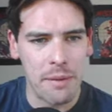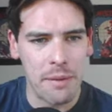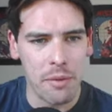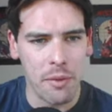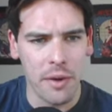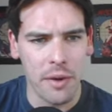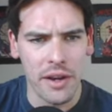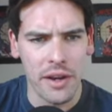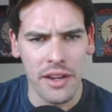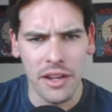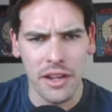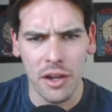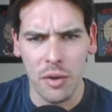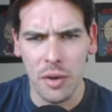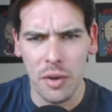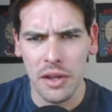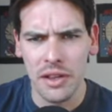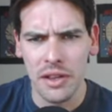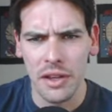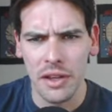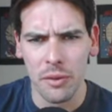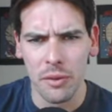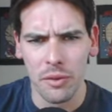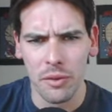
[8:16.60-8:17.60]
running and
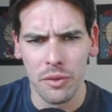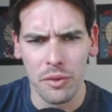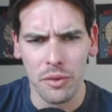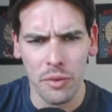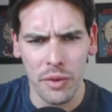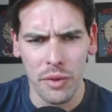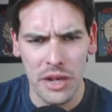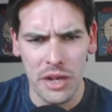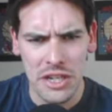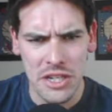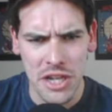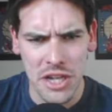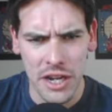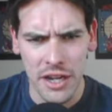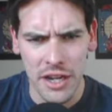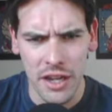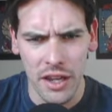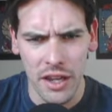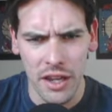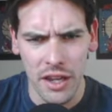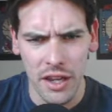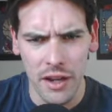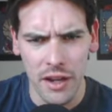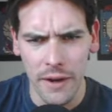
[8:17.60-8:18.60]
quickly recheck
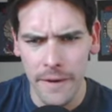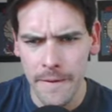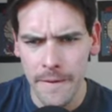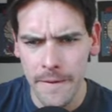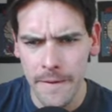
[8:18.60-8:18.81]
it here.